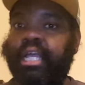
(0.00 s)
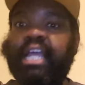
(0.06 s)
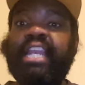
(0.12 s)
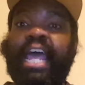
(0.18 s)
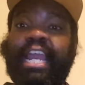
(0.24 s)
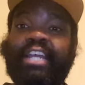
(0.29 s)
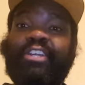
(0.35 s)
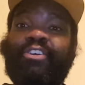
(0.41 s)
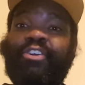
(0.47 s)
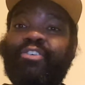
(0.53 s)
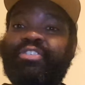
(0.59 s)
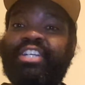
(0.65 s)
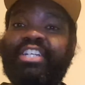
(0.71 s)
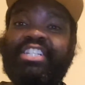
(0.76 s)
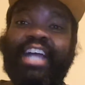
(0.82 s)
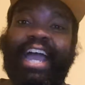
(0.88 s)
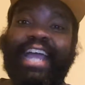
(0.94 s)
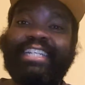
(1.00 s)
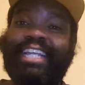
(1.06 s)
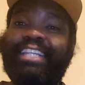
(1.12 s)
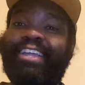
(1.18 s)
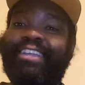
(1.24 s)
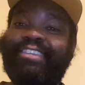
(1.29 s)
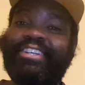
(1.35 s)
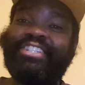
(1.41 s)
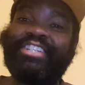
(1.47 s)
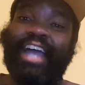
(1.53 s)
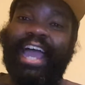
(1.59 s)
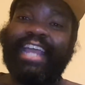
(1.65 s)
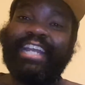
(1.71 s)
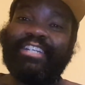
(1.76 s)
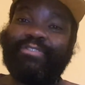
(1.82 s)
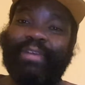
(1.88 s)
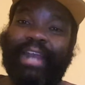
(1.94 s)
And that includes the Giants. I thought the
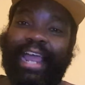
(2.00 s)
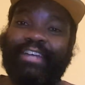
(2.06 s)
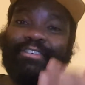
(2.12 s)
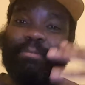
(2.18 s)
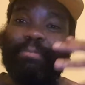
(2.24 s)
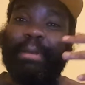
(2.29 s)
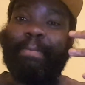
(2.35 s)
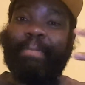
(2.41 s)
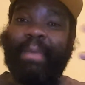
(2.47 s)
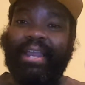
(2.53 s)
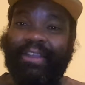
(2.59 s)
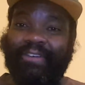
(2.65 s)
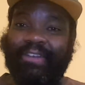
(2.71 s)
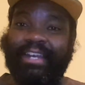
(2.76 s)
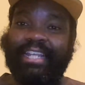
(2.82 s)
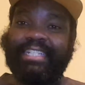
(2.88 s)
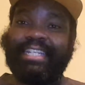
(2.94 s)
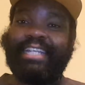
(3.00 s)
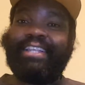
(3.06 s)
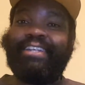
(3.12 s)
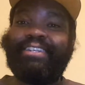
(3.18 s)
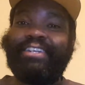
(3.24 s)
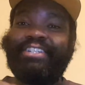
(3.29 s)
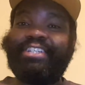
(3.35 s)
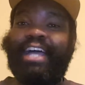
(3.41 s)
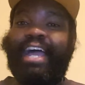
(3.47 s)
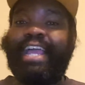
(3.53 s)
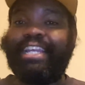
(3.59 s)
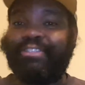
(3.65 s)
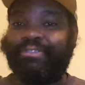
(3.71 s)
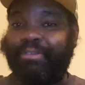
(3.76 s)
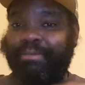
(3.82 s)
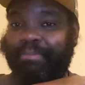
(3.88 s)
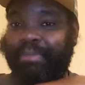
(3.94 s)
Giants would actually be better than this. I thought the
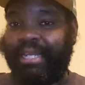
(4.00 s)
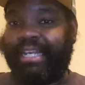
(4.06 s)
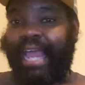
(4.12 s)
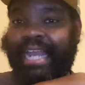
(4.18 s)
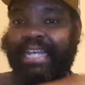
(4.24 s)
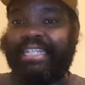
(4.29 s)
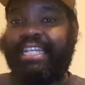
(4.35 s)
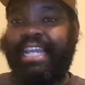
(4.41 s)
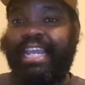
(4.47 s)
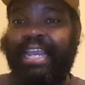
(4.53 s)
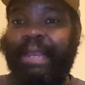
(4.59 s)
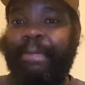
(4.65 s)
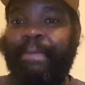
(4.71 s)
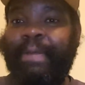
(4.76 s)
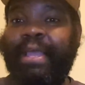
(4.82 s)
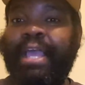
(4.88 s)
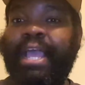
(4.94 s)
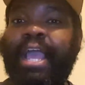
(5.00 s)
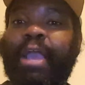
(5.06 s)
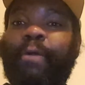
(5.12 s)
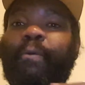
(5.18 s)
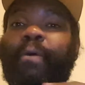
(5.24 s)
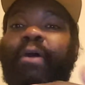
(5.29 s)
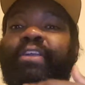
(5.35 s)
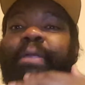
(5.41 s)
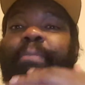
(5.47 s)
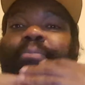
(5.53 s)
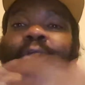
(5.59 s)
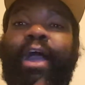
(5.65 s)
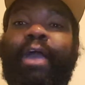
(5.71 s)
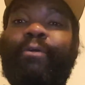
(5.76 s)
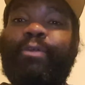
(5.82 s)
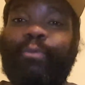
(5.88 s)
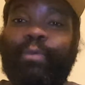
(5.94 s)
Giants would be that team. Well, they
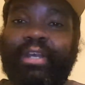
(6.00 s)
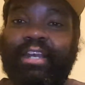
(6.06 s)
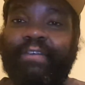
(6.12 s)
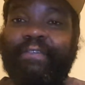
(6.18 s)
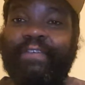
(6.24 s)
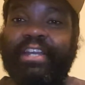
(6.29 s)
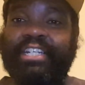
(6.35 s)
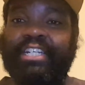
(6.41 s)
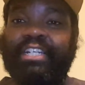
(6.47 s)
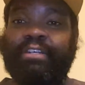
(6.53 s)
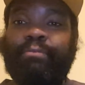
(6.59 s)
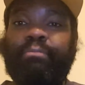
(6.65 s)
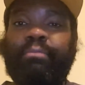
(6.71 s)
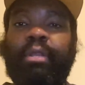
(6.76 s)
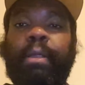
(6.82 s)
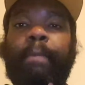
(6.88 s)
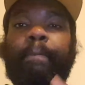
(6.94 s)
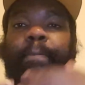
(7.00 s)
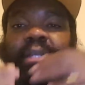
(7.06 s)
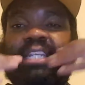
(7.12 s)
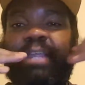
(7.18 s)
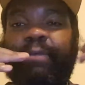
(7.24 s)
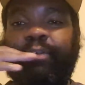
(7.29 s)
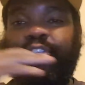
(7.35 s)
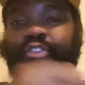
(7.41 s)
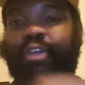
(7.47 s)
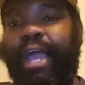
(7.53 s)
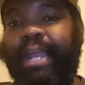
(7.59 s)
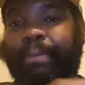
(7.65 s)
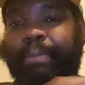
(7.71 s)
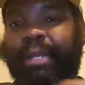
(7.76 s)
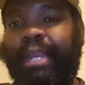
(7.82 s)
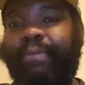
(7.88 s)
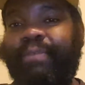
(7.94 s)
probably wouldn't win the division, but they would
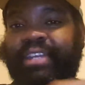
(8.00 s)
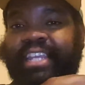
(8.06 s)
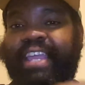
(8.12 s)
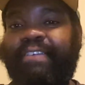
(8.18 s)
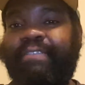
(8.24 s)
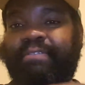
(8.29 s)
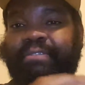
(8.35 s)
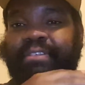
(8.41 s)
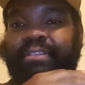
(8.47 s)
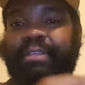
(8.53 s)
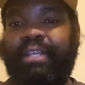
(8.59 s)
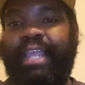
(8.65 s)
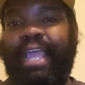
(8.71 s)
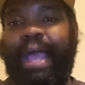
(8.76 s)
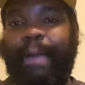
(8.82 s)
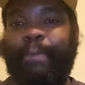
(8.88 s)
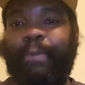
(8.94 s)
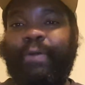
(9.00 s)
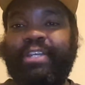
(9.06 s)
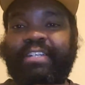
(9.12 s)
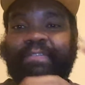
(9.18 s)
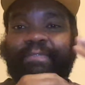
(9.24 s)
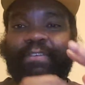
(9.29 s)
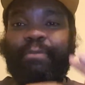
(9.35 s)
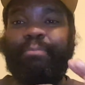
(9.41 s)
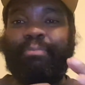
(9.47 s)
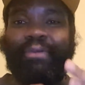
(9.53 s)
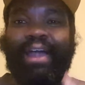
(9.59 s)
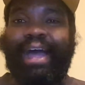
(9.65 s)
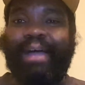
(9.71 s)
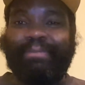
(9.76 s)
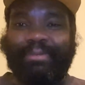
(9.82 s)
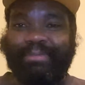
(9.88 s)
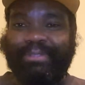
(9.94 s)
give the Cowboys a few
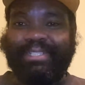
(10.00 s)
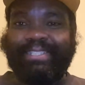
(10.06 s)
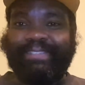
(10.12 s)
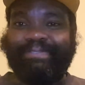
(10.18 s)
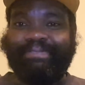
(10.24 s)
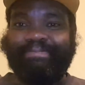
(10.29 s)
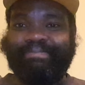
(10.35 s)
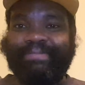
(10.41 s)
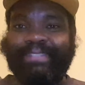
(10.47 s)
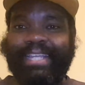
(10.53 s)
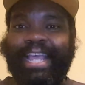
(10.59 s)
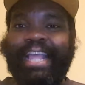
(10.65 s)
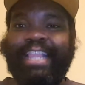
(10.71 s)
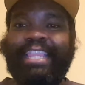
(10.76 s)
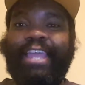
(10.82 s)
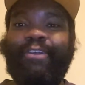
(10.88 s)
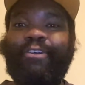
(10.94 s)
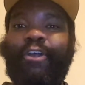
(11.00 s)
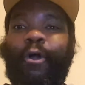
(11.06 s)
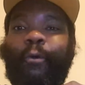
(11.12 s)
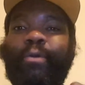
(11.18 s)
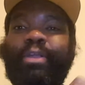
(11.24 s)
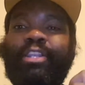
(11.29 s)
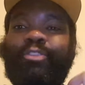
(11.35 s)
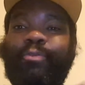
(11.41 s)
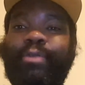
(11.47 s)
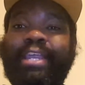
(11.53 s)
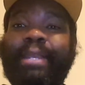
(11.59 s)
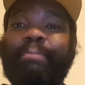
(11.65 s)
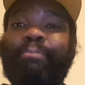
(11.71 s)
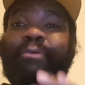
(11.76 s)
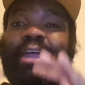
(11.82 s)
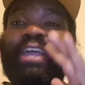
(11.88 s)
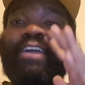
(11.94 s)
problems. They are 0-3
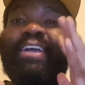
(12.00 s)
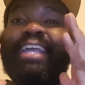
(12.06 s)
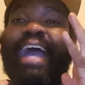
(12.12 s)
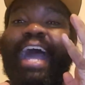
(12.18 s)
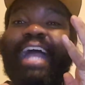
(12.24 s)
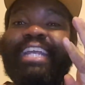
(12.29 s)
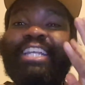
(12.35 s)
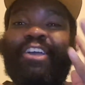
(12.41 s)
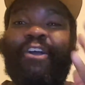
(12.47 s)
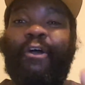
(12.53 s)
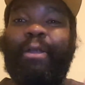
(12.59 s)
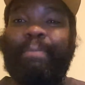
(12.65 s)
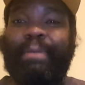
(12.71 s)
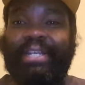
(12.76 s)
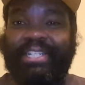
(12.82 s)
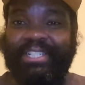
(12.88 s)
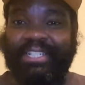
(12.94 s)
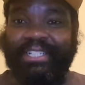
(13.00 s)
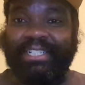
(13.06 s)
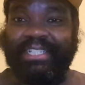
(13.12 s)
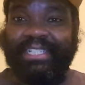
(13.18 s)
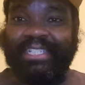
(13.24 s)
and playing like hot garbage.